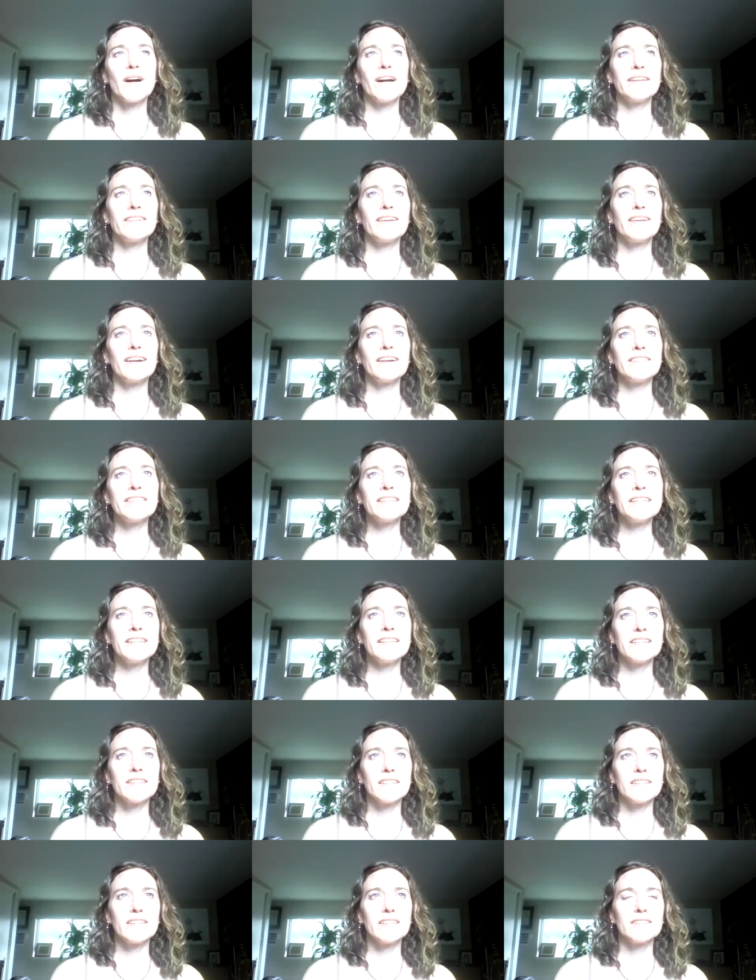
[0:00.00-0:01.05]
I
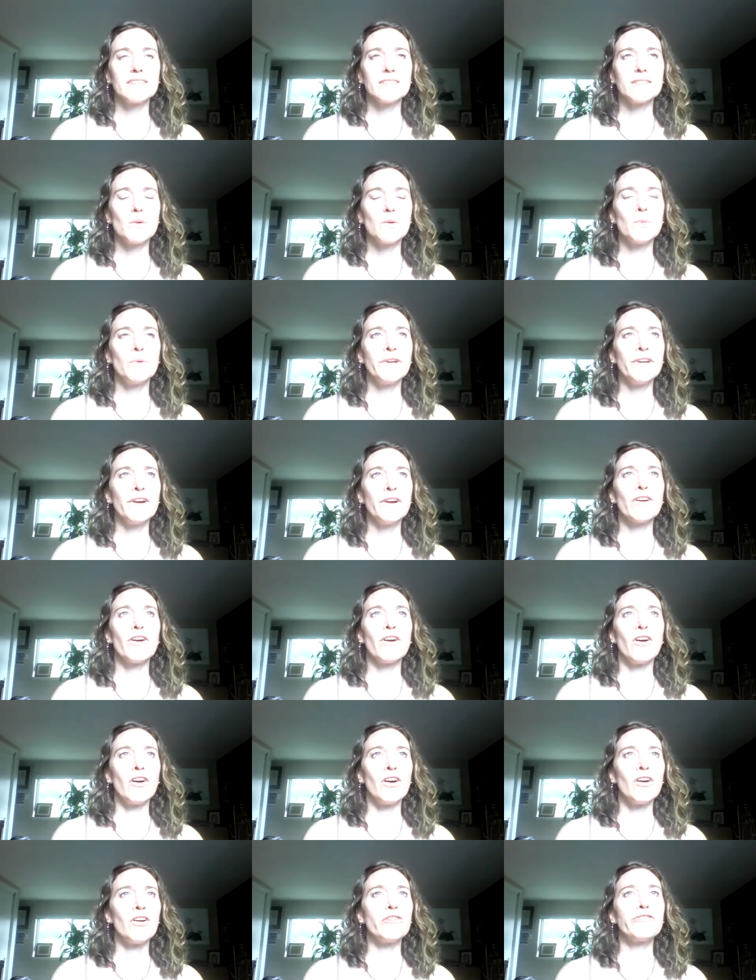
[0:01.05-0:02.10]
think we are
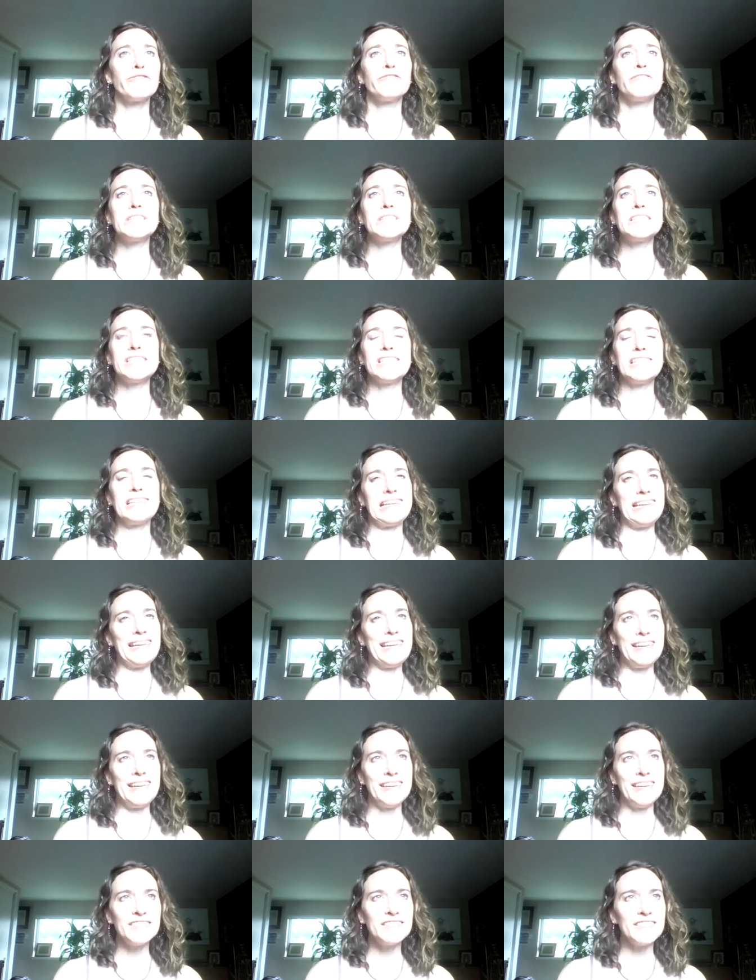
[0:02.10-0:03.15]
all
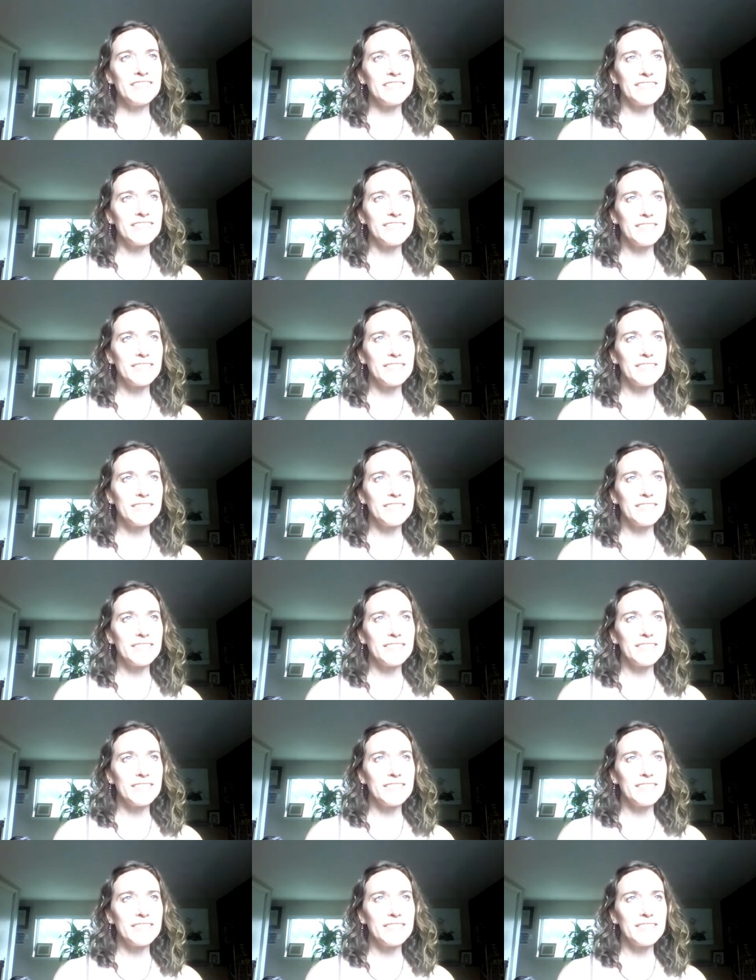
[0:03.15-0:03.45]
fatigued.